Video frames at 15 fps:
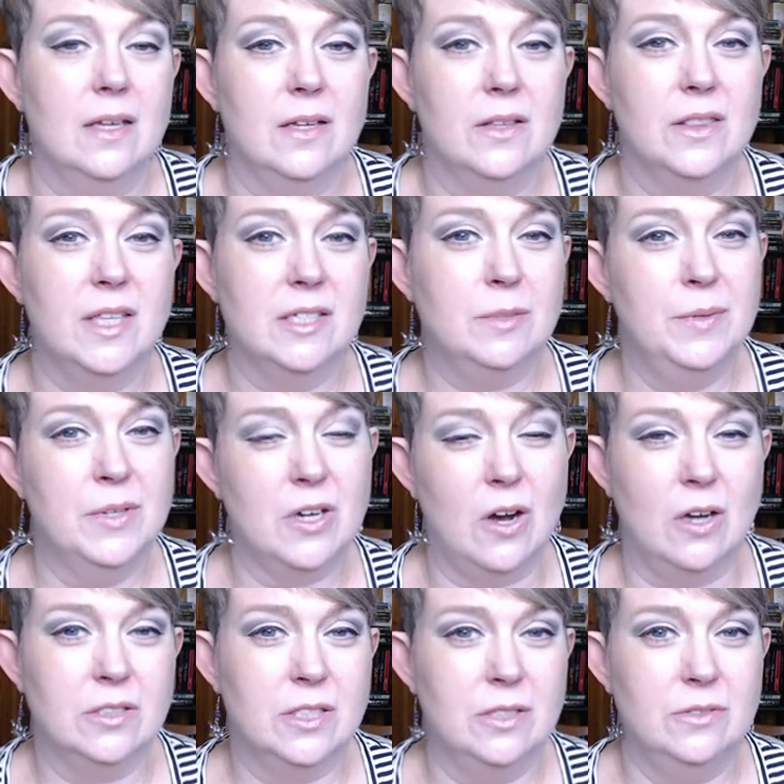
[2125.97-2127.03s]
This book
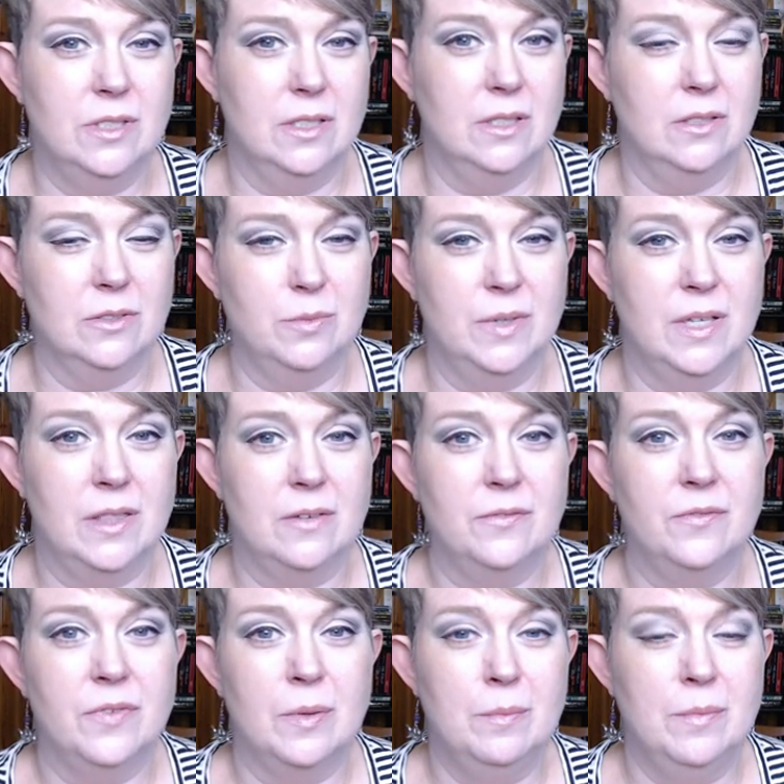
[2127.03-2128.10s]
also deals with
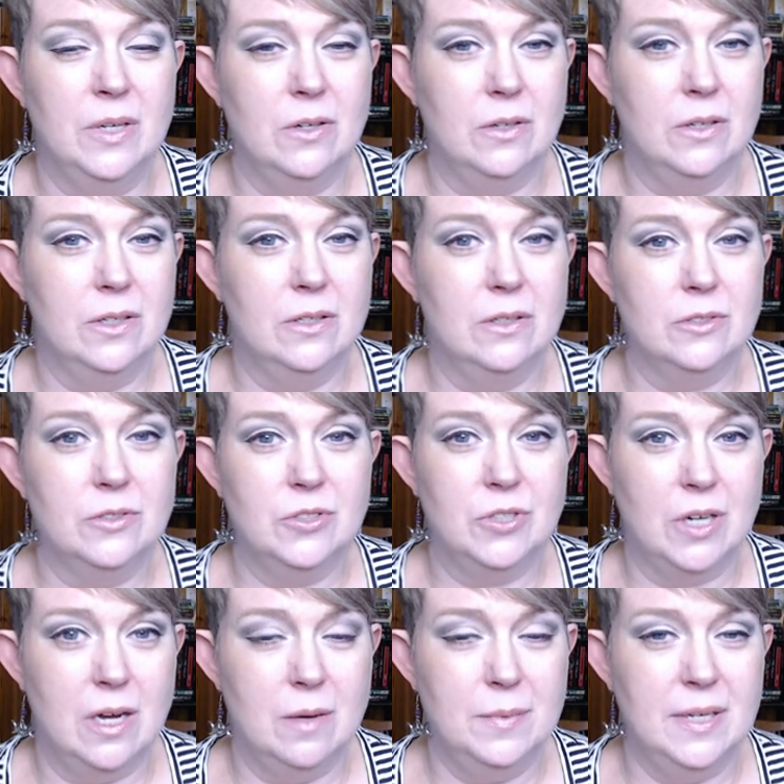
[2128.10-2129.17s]
familial
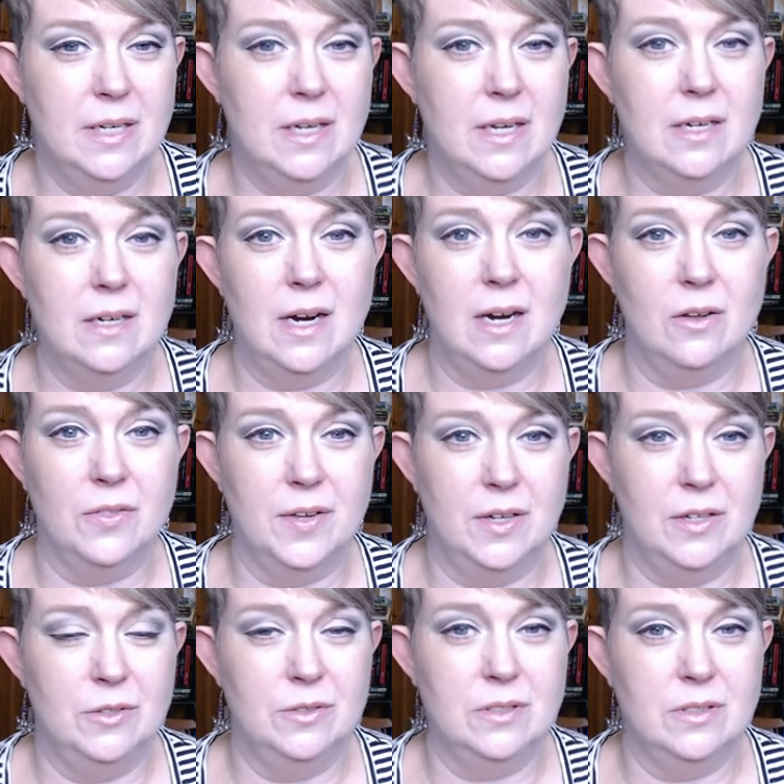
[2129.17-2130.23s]
trauma and how
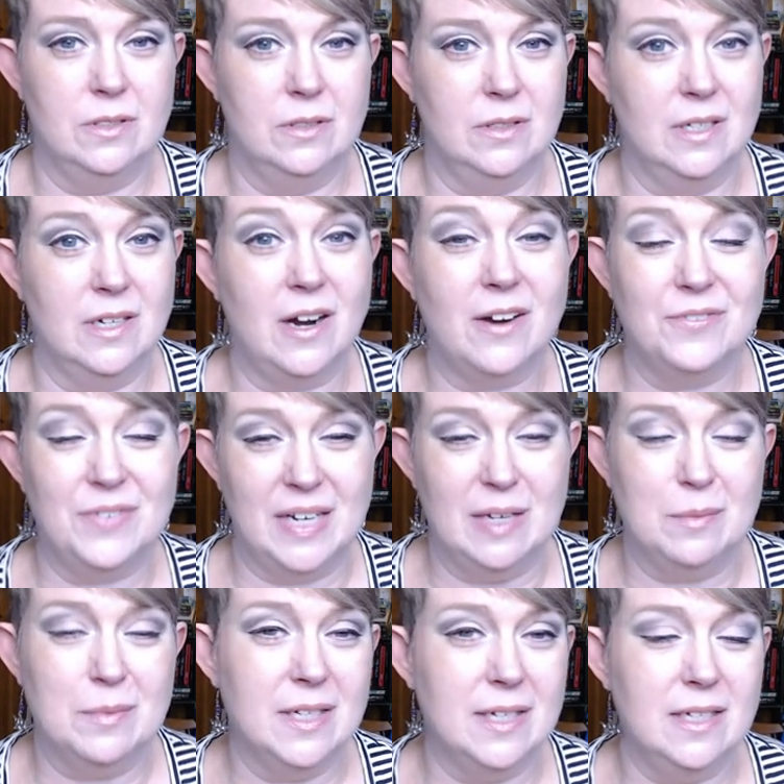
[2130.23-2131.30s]
those in our
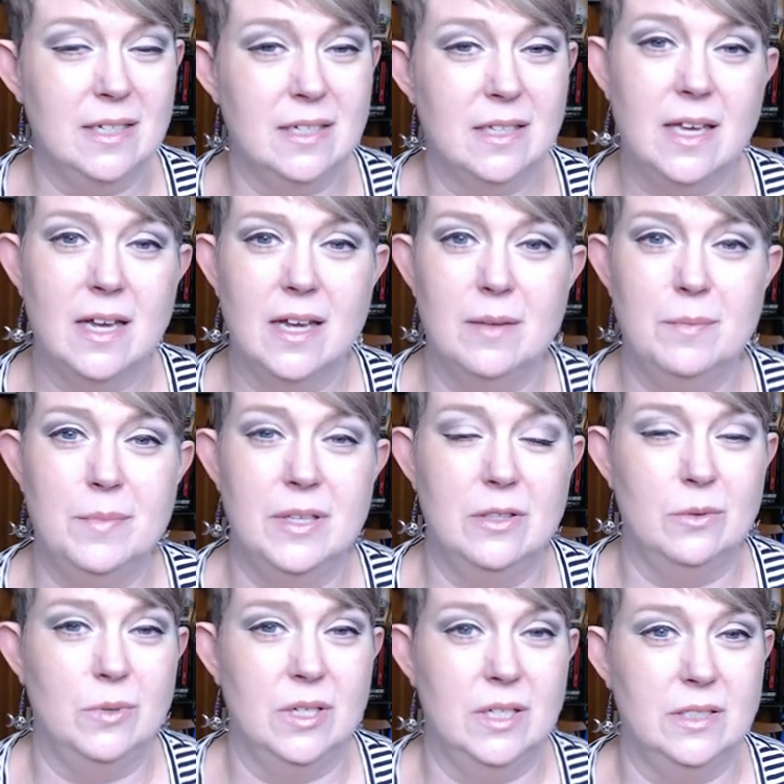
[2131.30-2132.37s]
family can be the
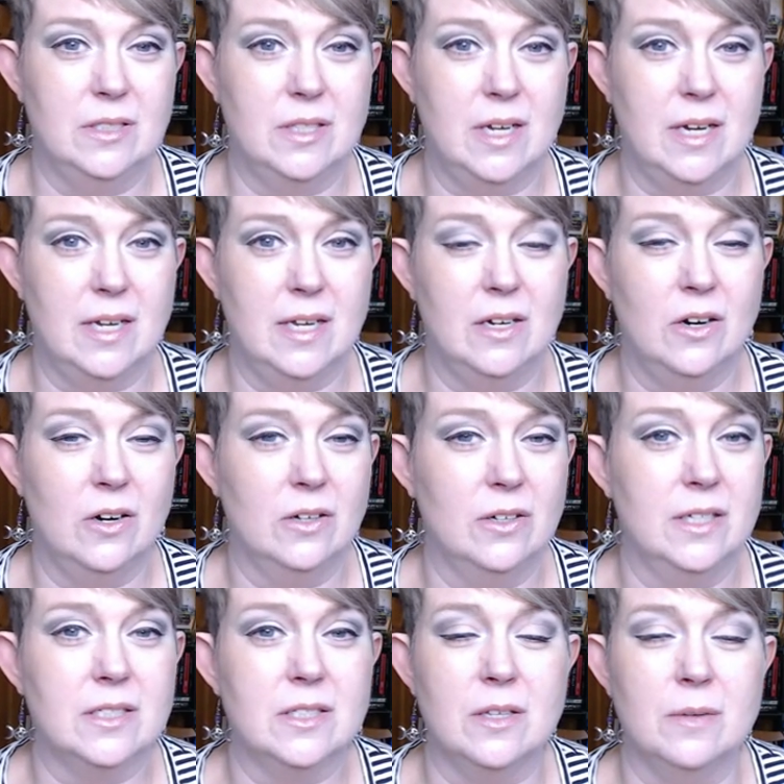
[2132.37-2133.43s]
ones that can hurt us
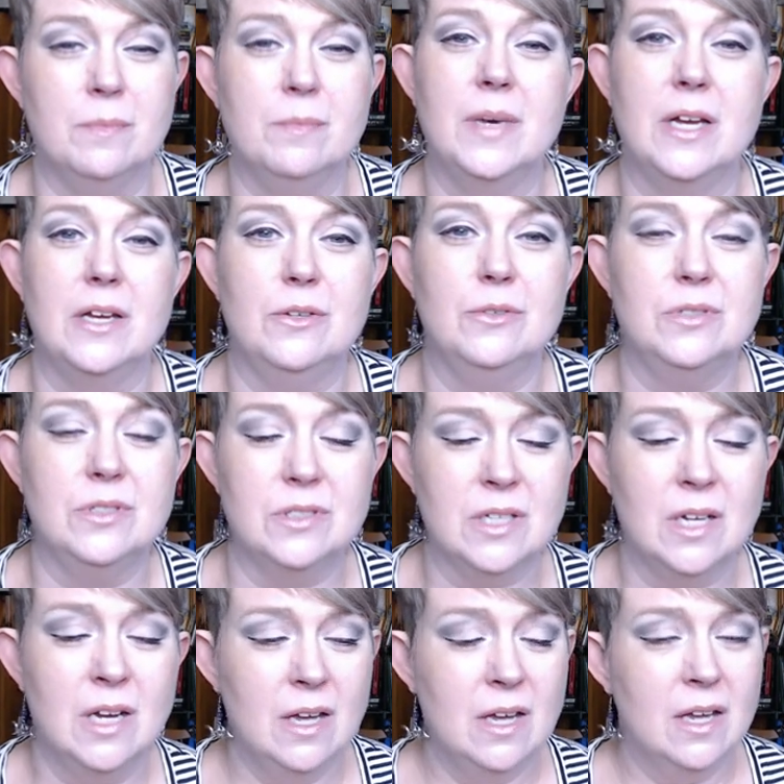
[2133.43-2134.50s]
the most.
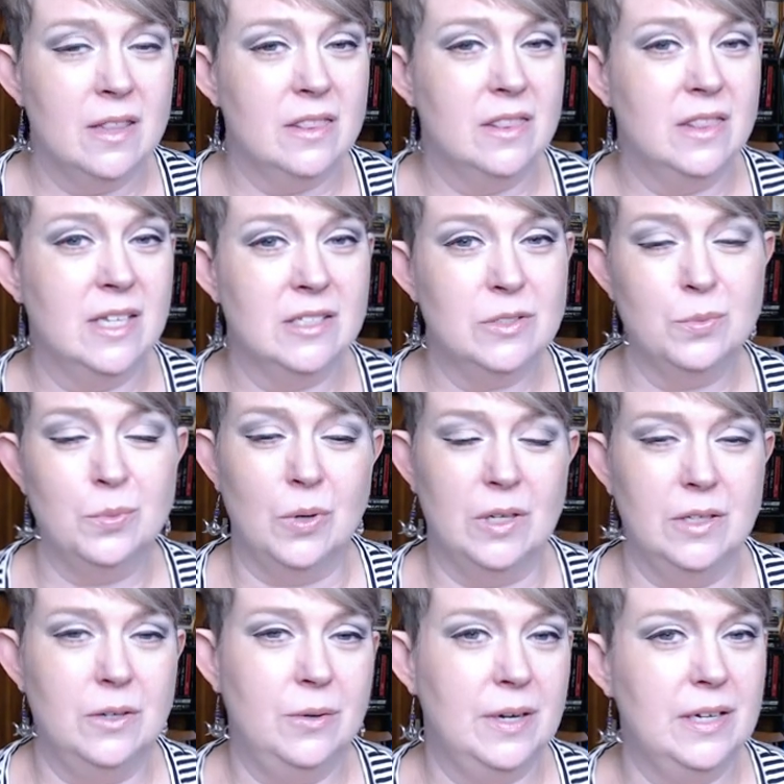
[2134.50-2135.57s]
This one
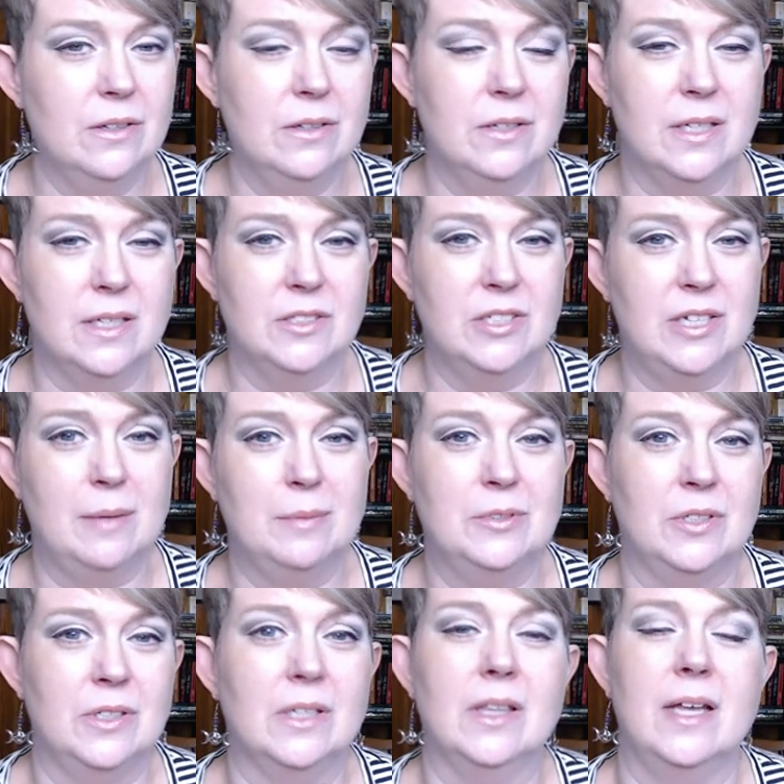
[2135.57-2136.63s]
quote in chapter
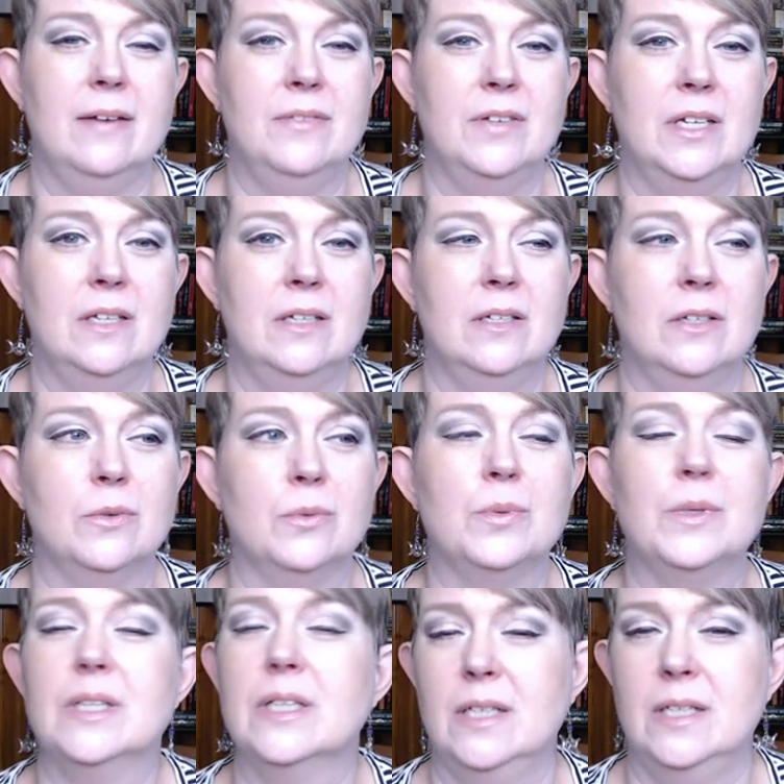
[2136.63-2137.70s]
11
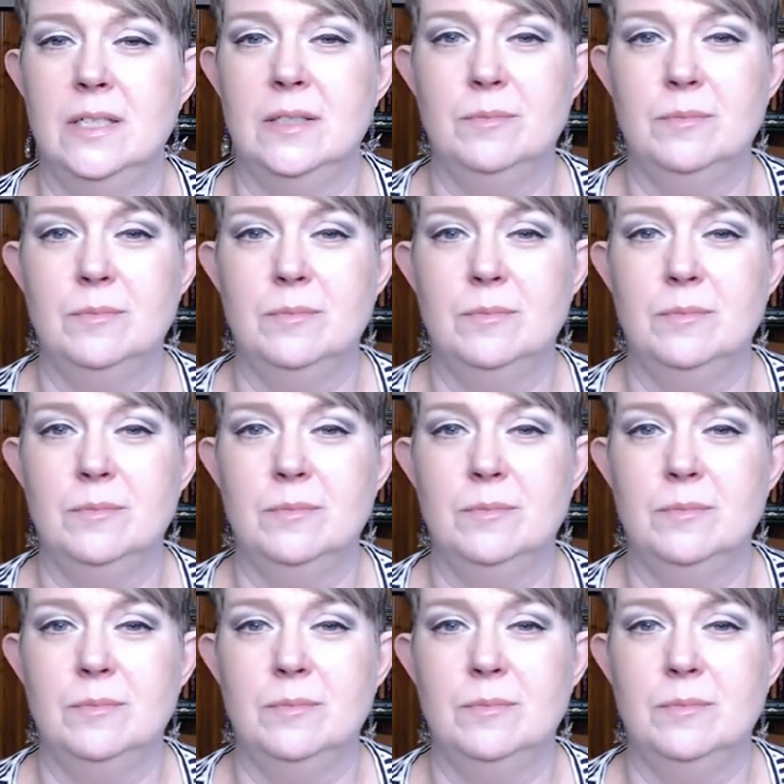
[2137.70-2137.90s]
really